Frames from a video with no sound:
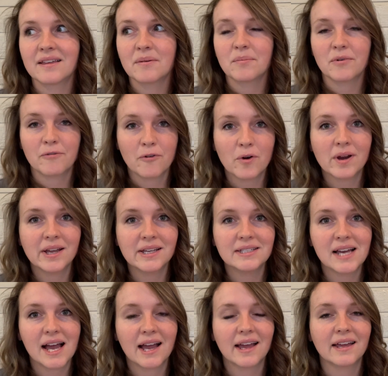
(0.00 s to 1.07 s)
before he
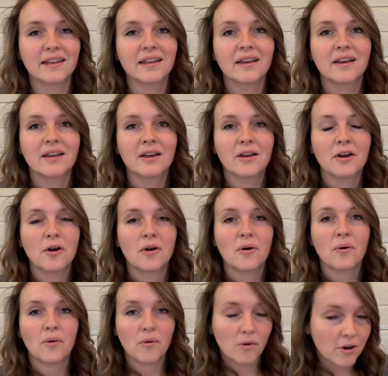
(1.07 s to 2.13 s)
died,
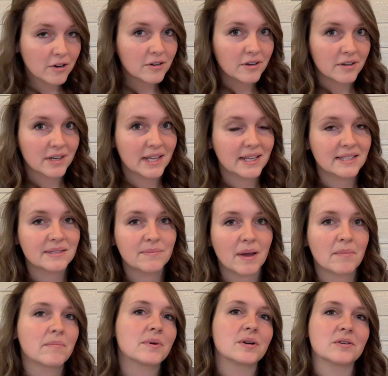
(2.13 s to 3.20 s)
ordered his
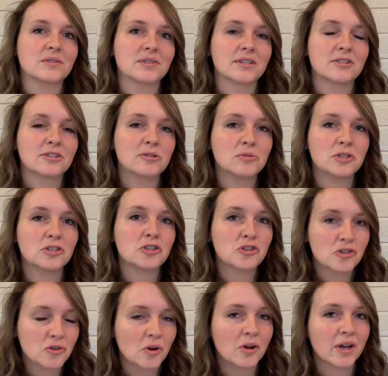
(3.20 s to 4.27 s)
members to
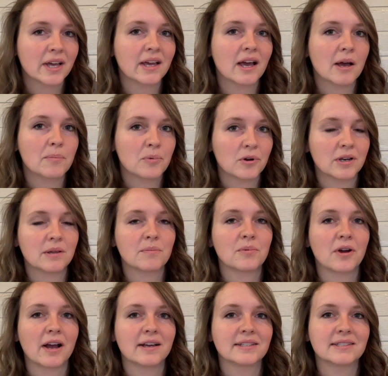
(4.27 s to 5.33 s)
destroy a printing
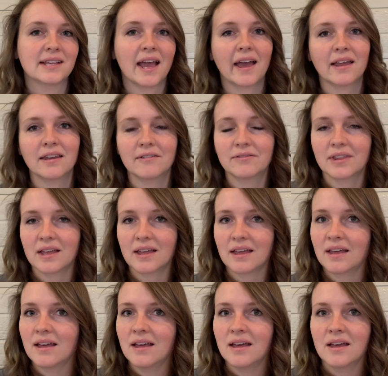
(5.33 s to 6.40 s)
press, and if
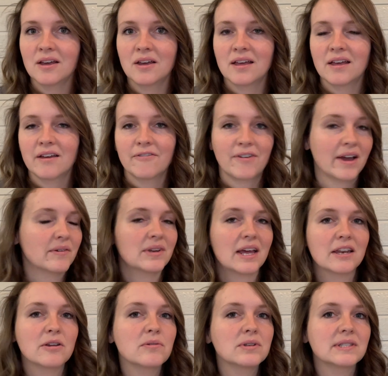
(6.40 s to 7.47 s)
they found
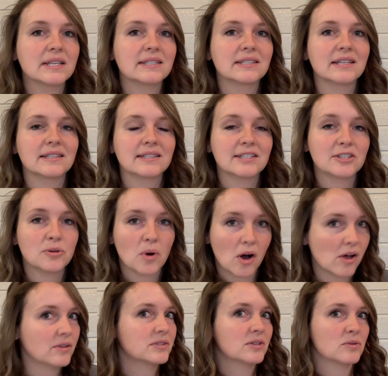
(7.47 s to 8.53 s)
any resistance, to
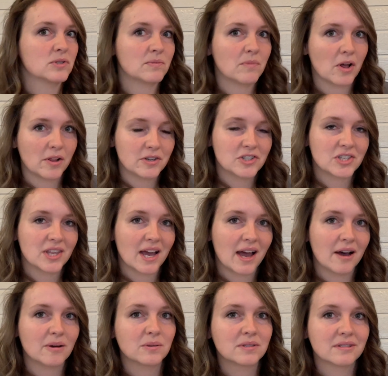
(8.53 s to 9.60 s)
also demolish the
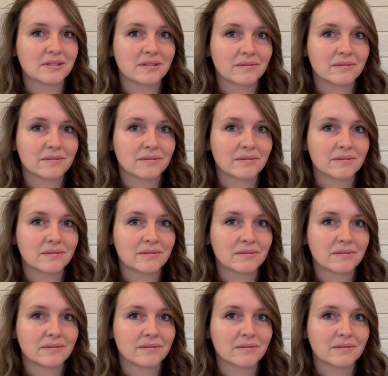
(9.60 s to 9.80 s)
house.